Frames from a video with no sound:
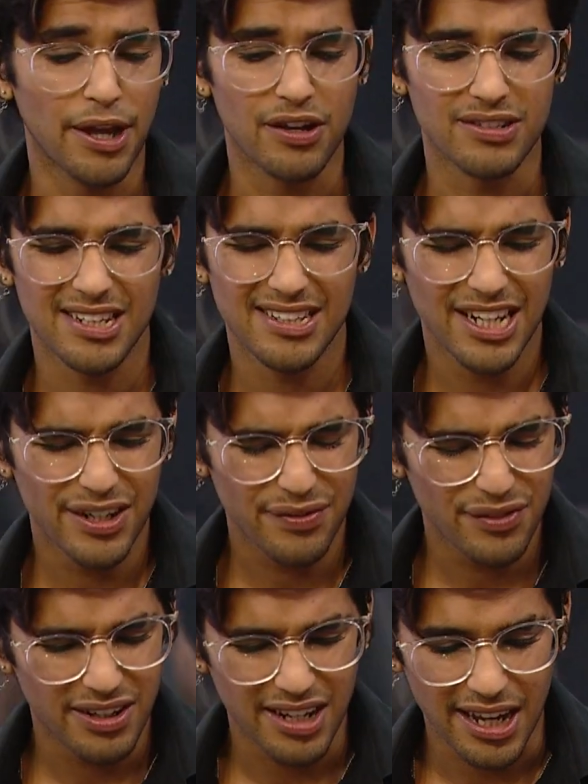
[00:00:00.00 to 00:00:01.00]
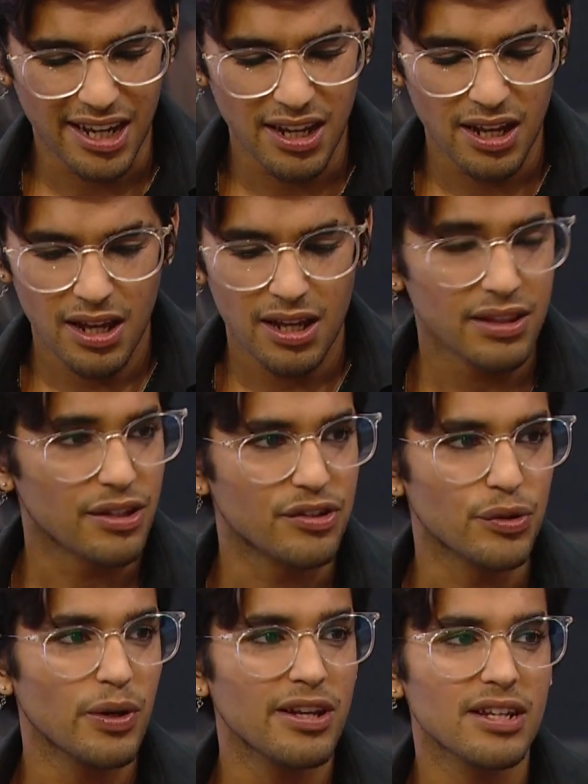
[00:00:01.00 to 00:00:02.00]
because at the end of the day, the
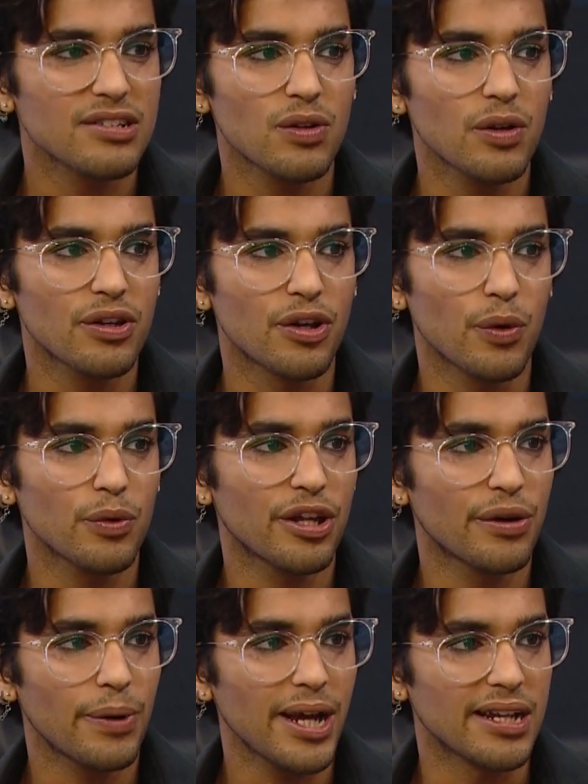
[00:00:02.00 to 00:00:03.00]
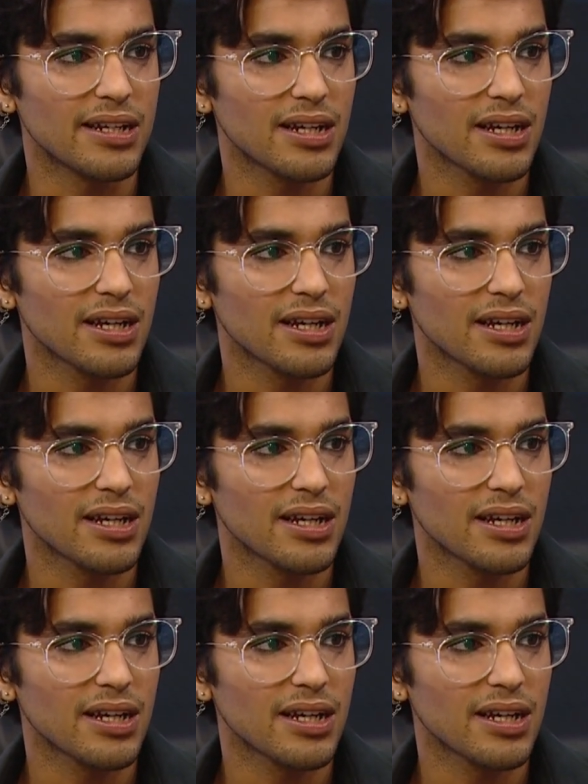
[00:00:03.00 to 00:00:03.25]
student does not know their right,